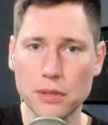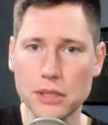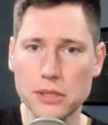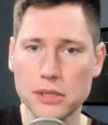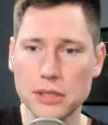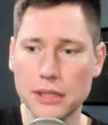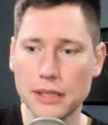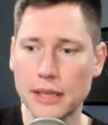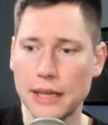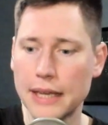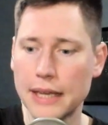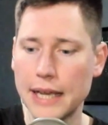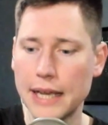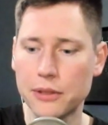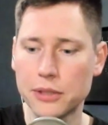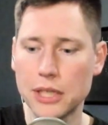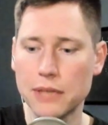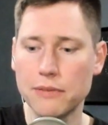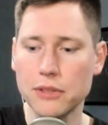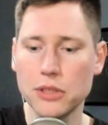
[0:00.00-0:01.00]
pricing, and
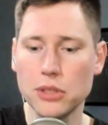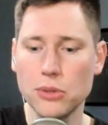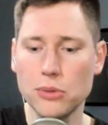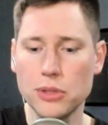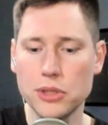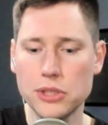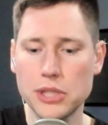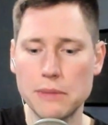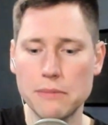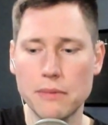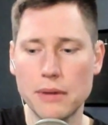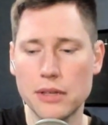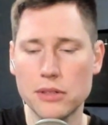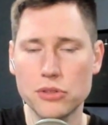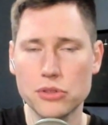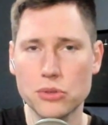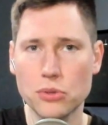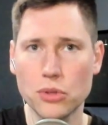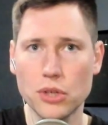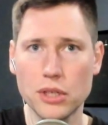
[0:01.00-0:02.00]
they're giving you the same amount
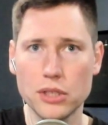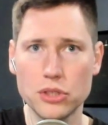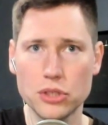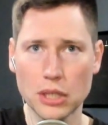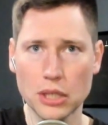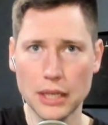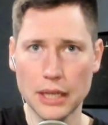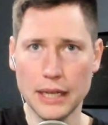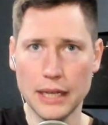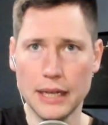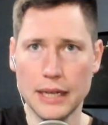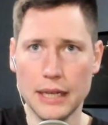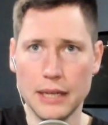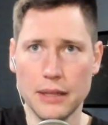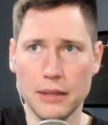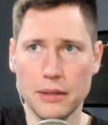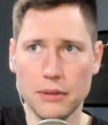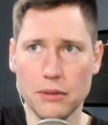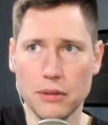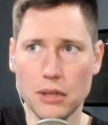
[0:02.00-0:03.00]
of storage,
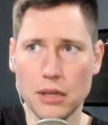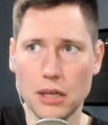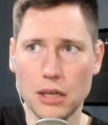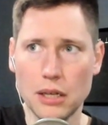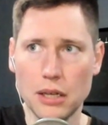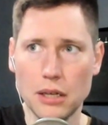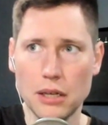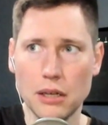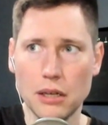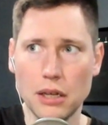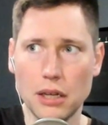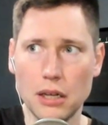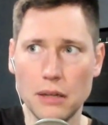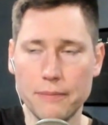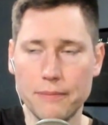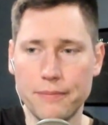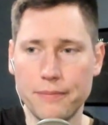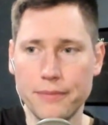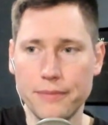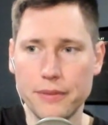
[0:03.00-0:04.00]
uh,
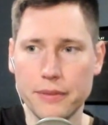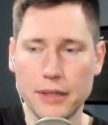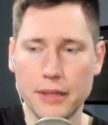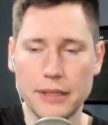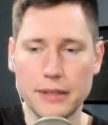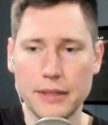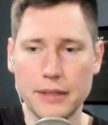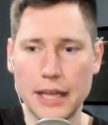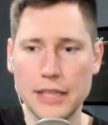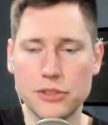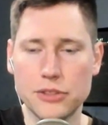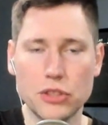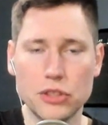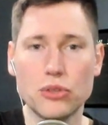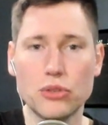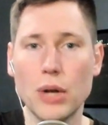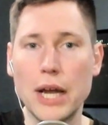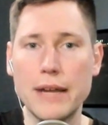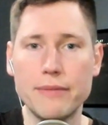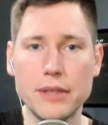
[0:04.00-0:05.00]
like as the
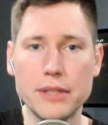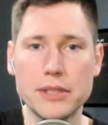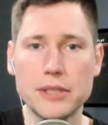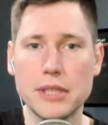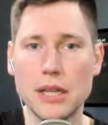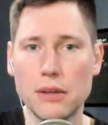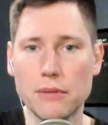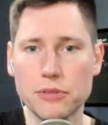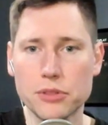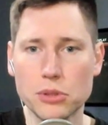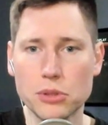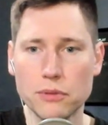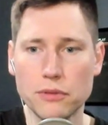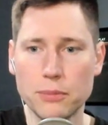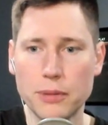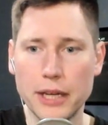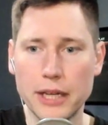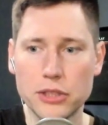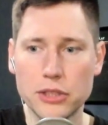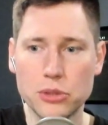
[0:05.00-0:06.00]
drive itself. So if
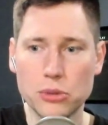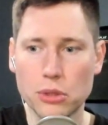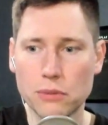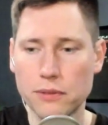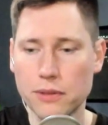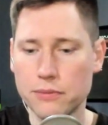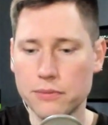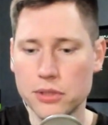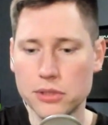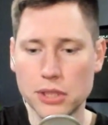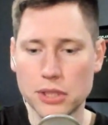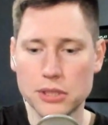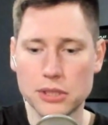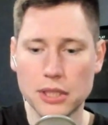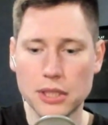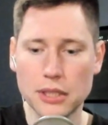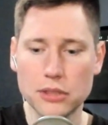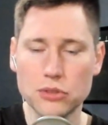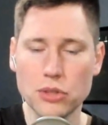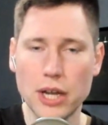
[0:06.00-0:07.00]
you buy a 256
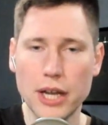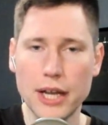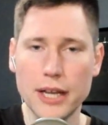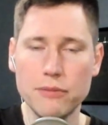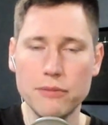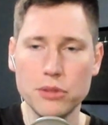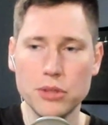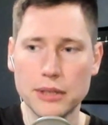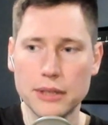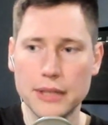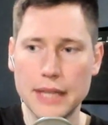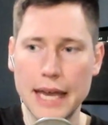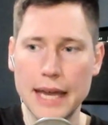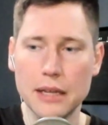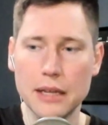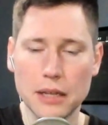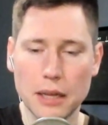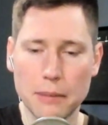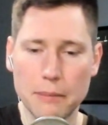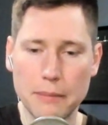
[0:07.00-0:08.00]
right. gig drive, you get
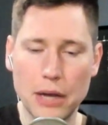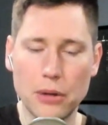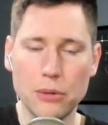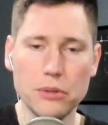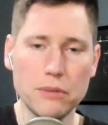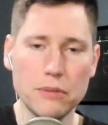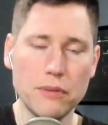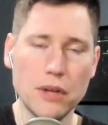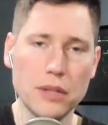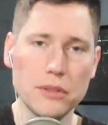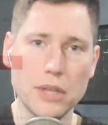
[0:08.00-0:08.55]
that amount of